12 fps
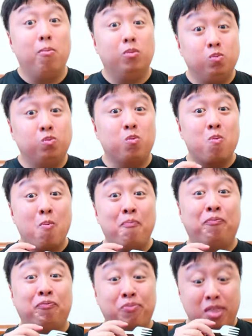
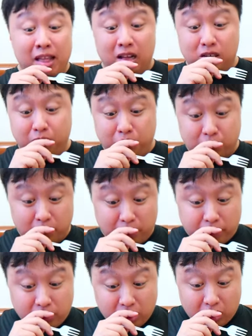Mmm.
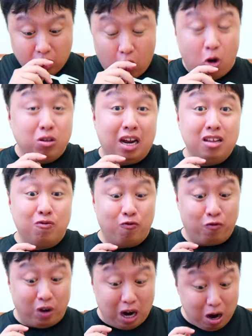Oh, that is
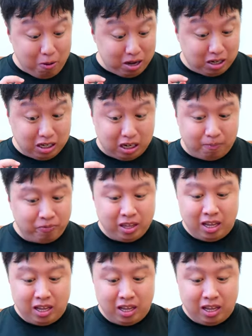very good.